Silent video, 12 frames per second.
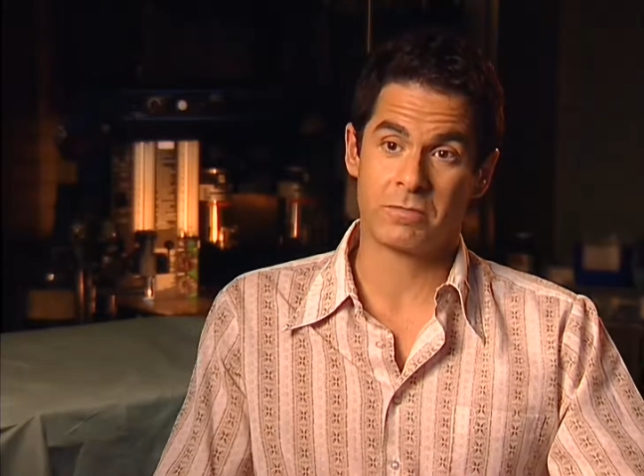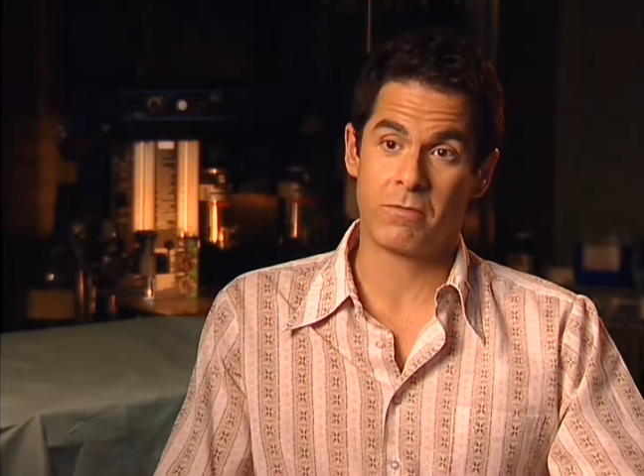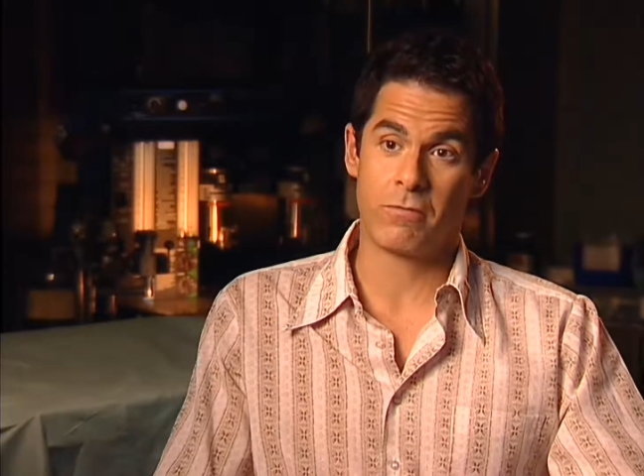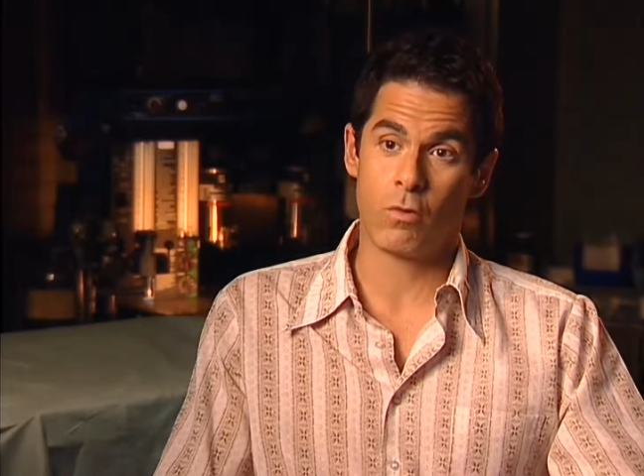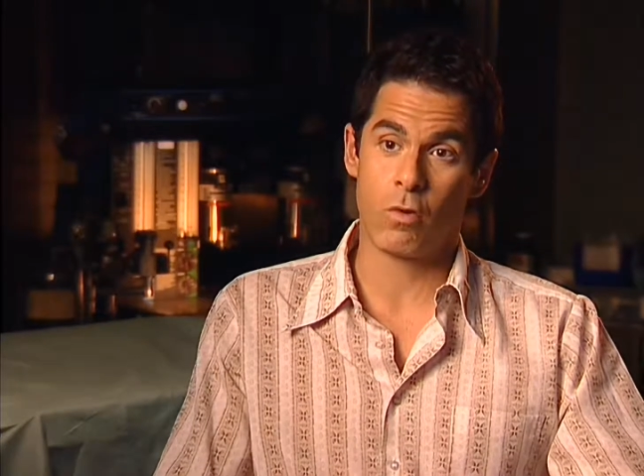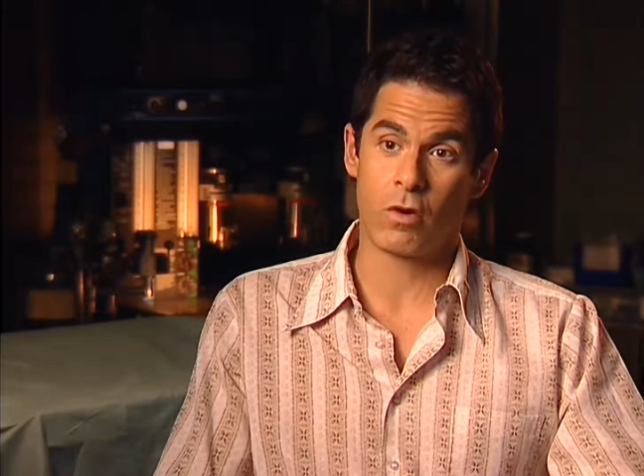
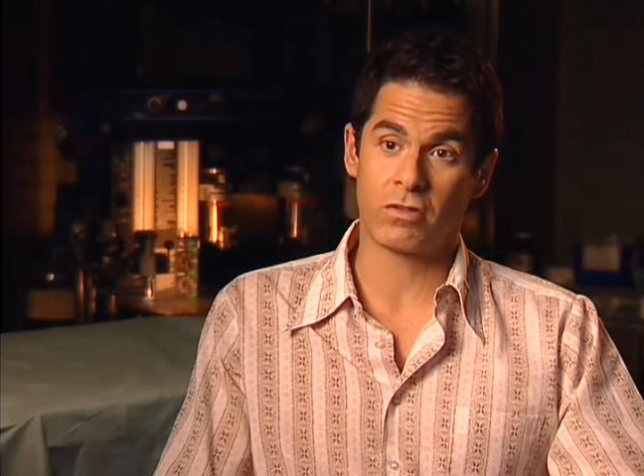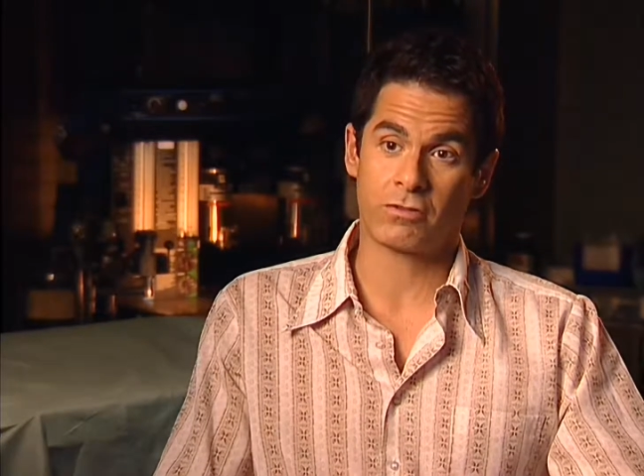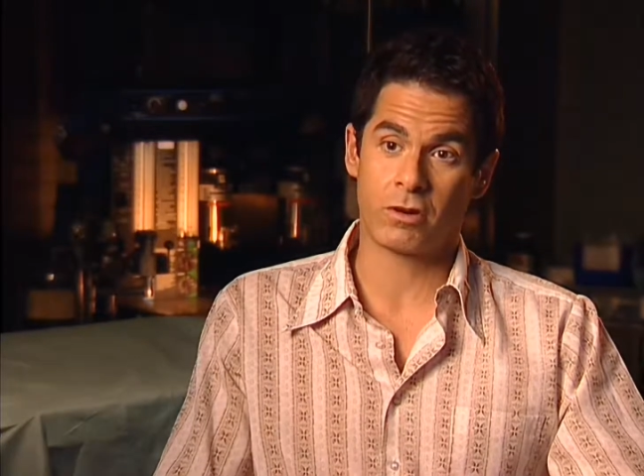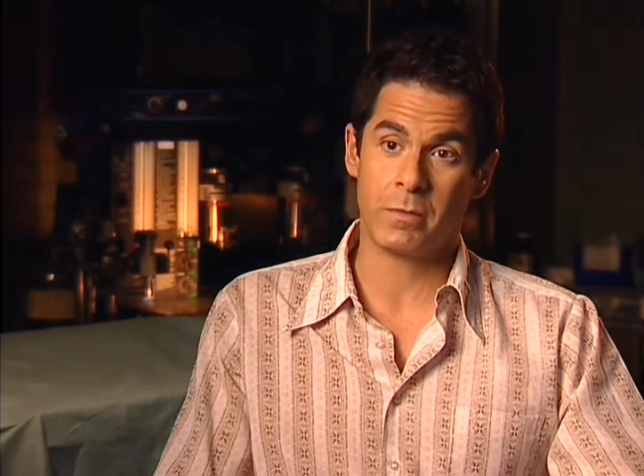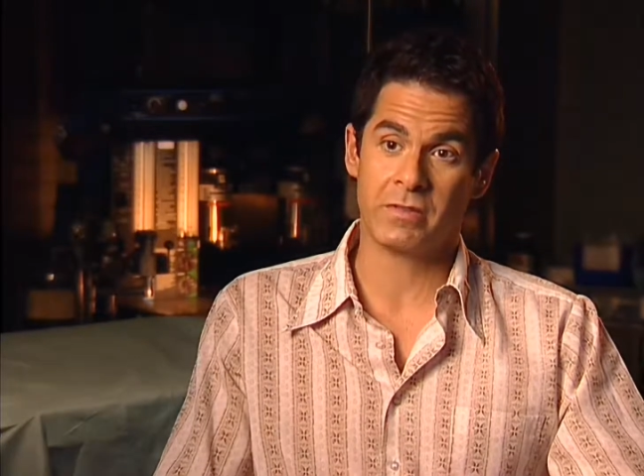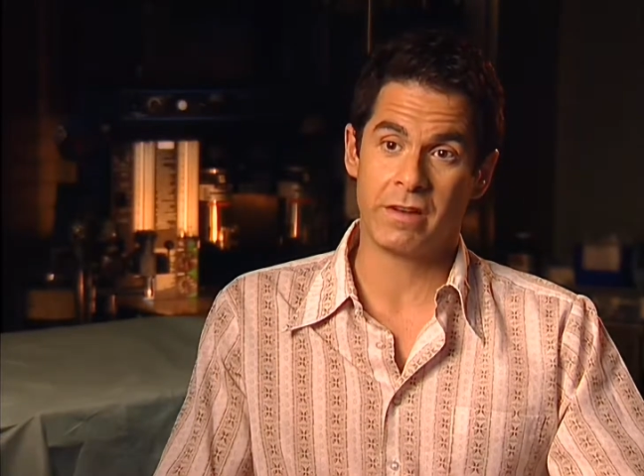before
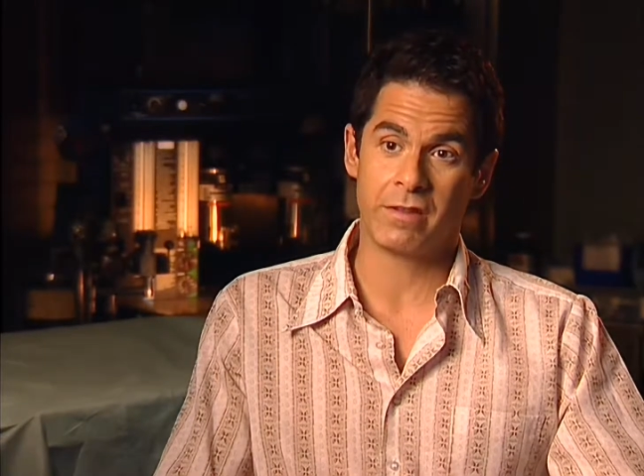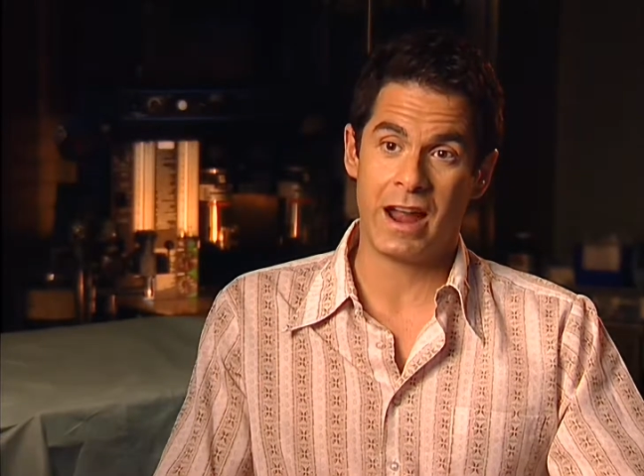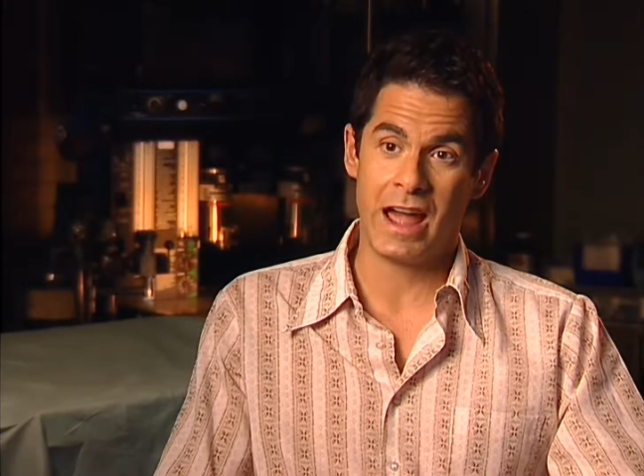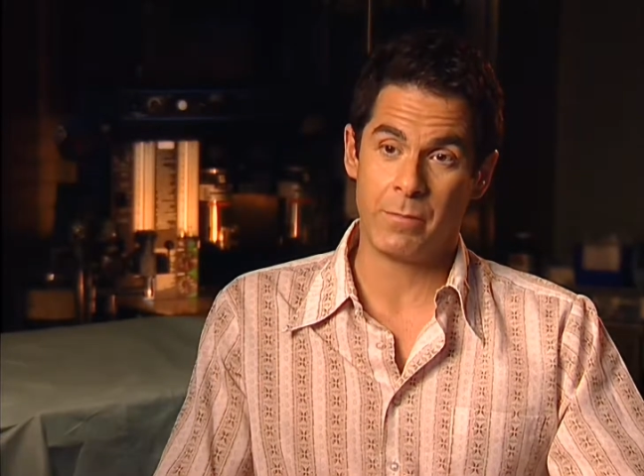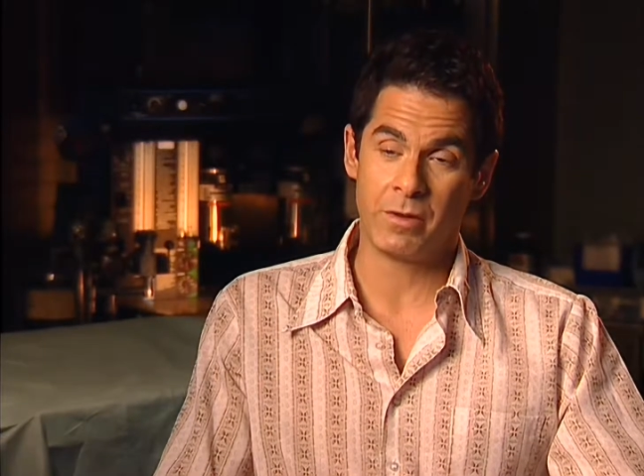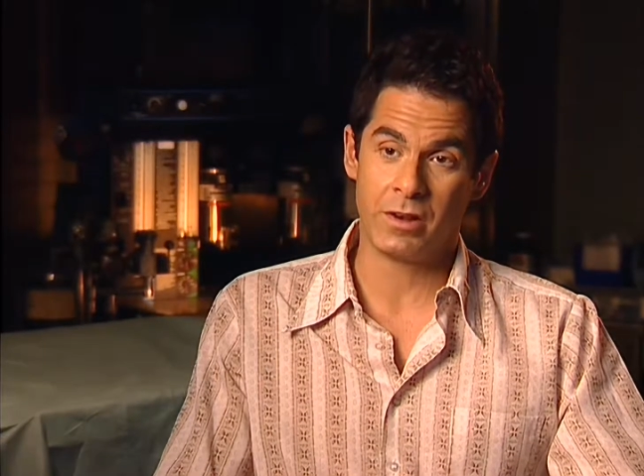Scrubs ever
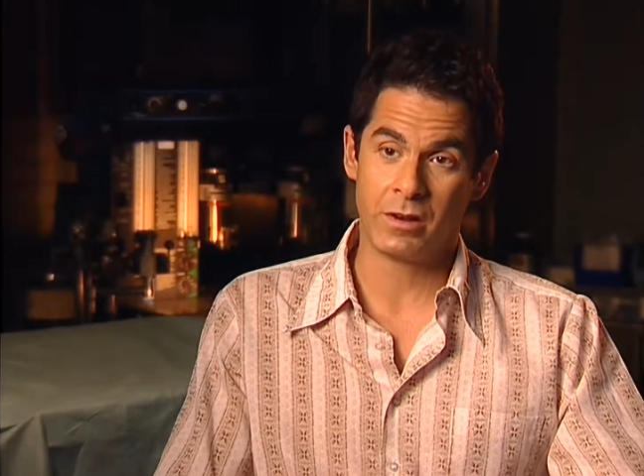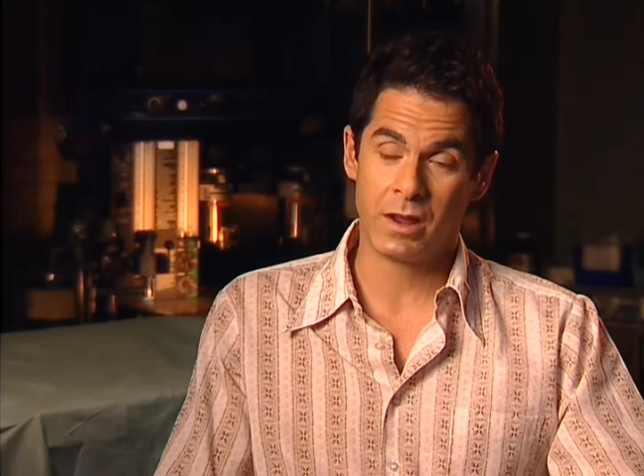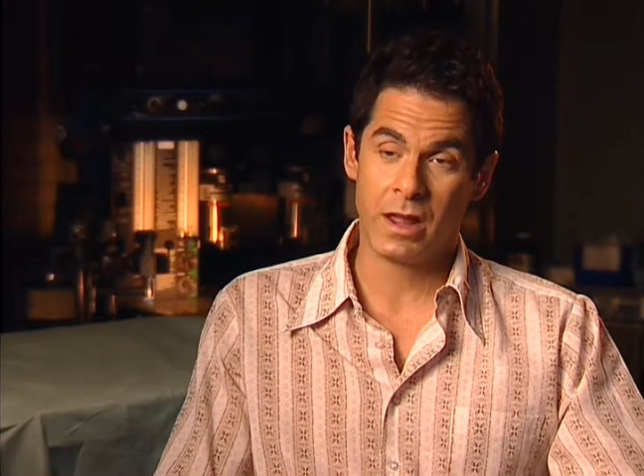happened.